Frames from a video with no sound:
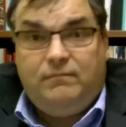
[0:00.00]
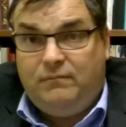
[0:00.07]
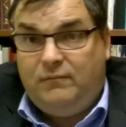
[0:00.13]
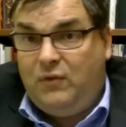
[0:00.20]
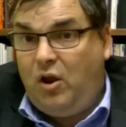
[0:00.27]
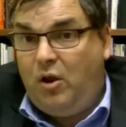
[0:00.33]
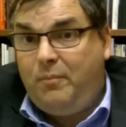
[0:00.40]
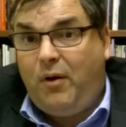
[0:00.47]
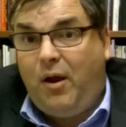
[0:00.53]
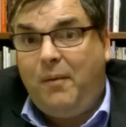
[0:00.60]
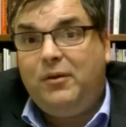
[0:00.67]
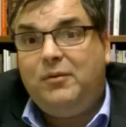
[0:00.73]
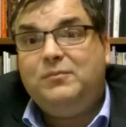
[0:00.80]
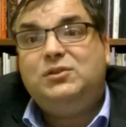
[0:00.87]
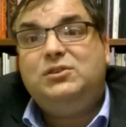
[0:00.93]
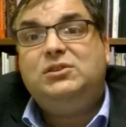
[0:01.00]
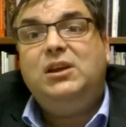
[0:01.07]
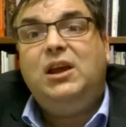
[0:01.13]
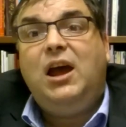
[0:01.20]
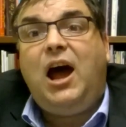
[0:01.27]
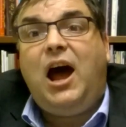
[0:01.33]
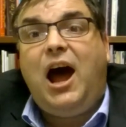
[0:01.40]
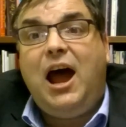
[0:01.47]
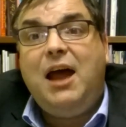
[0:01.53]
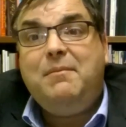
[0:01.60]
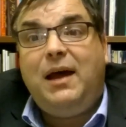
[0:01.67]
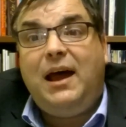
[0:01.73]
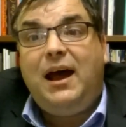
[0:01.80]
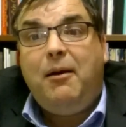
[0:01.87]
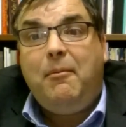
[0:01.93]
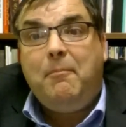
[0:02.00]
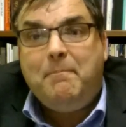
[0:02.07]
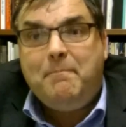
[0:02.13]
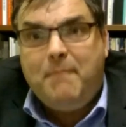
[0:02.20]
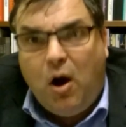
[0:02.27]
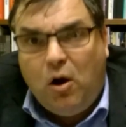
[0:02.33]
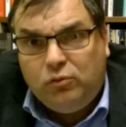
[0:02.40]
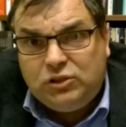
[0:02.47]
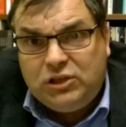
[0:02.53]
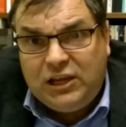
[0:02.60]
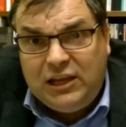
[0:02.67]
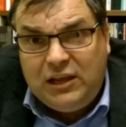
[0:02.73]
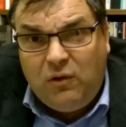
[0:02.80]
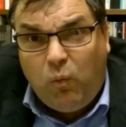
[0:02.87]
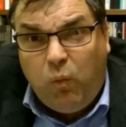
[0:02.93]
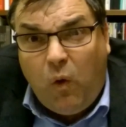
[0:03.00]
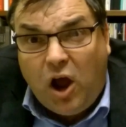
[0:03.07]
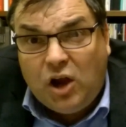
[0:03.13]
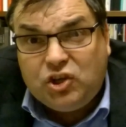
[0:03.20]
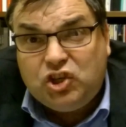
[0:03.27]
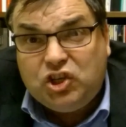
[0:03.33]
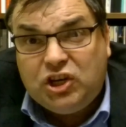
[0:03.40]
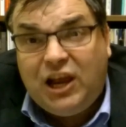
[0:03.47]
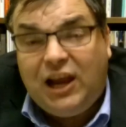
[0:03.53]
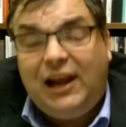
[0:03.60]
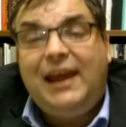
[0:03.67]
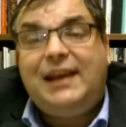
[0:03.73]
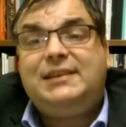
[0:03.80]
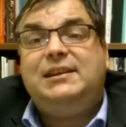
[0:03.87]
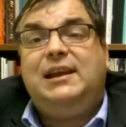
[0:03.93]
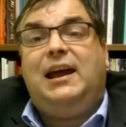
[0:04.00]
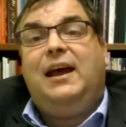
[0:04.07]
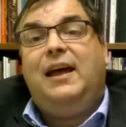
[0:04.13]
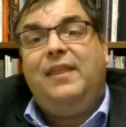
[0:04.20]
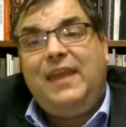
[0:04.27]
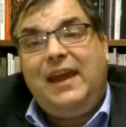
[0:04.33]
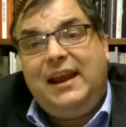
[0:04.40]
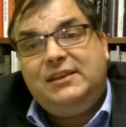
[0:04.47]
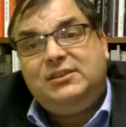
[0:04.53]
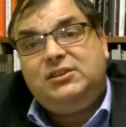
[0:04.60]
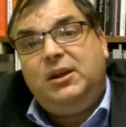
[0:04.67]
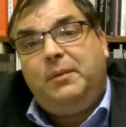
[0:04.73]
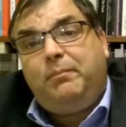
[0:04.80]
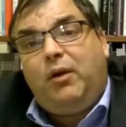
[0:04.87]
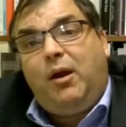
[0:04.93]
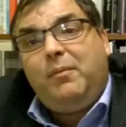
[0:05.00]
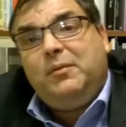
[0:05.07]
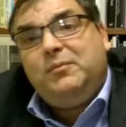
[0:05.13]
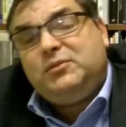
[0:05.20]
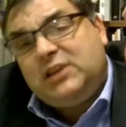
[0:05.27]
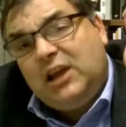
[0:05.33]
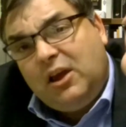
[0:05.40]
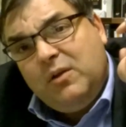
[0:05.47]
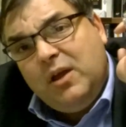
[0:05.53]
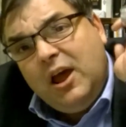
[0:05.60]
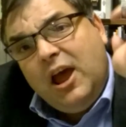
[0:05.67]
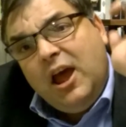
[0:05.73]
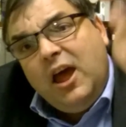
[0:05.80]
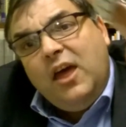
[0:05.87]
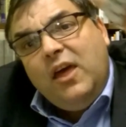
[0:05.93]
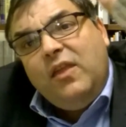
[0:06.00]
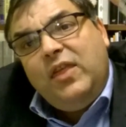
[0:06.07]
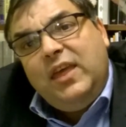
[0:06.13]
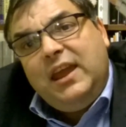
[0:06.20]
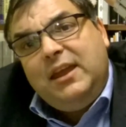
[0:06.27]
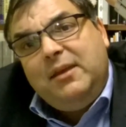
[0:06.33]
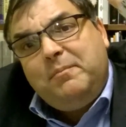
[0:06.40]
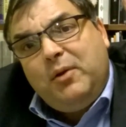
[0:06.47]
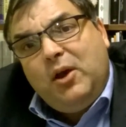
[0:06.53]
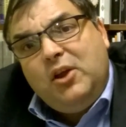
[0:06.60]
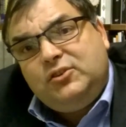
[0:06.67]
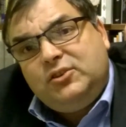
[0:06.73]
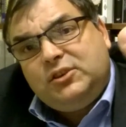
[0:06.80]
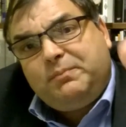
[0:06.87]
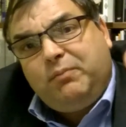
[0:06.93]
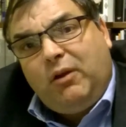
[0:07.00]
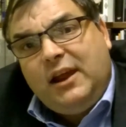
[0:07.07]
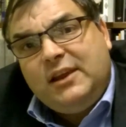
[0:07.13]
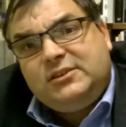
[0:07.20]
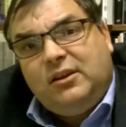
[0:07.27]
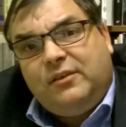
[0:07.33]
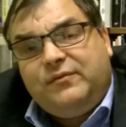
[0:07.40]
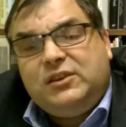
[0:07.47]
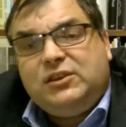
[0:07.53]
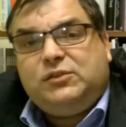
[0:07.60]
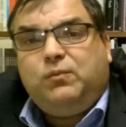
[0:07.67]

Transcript: No problems. I'm a multi-watch collector. That isn't a problem. So the purchase price of this